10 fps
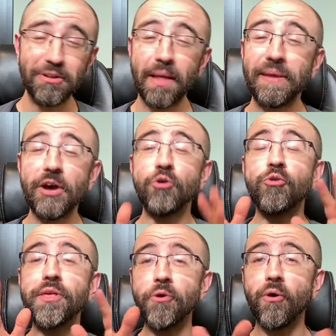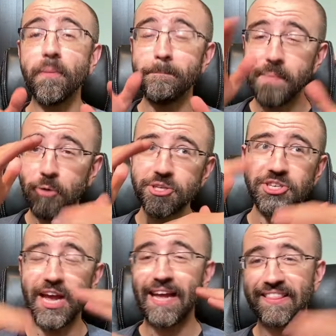Let me know who your
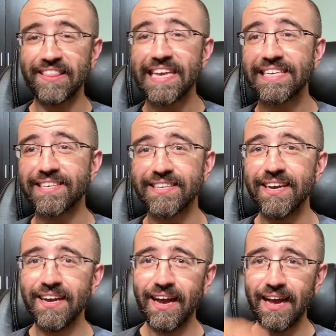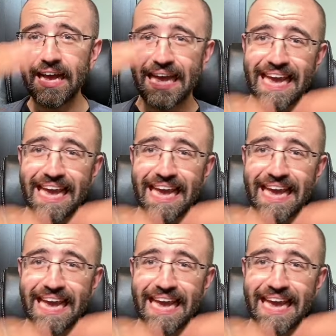most and least uh,